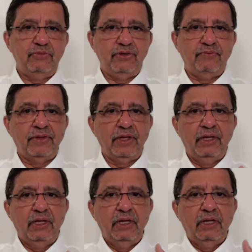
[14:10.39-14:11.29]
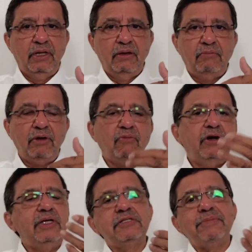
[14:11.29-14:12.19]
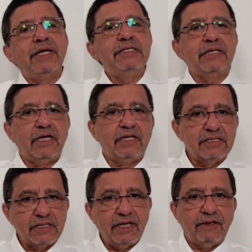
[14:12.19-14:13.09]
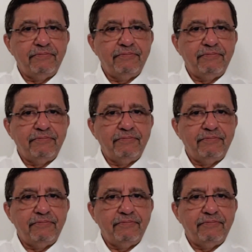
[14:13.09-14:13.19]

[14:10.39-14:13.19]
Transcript: you. But what does my side say?